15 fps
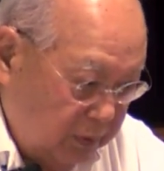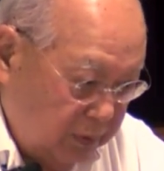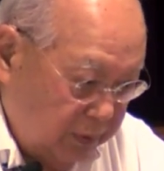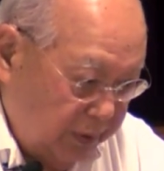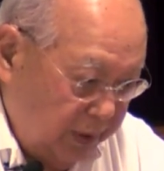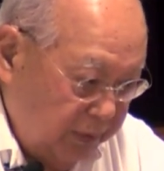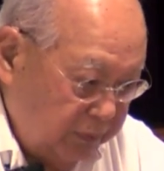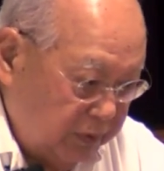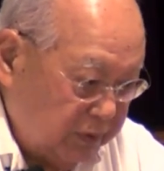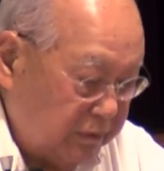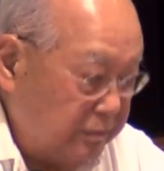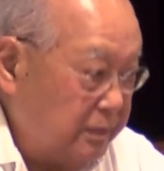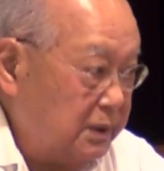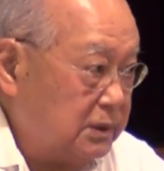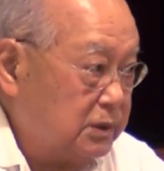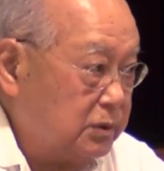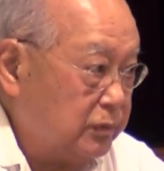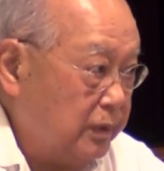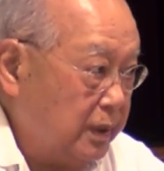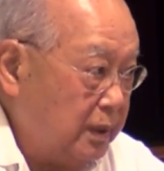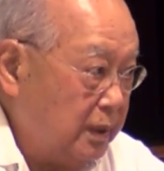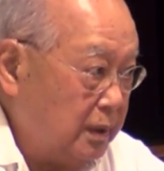her name was
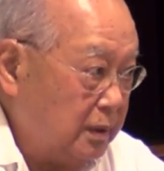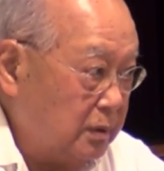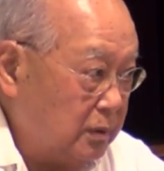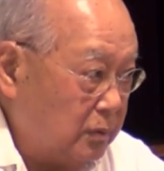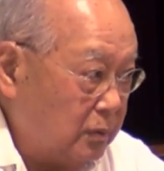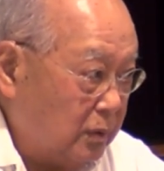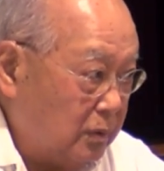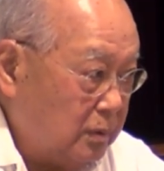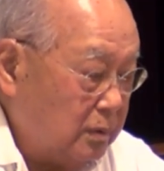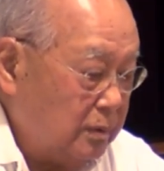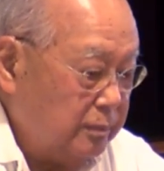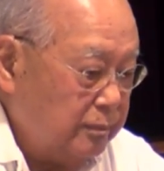Mitsuye Endo.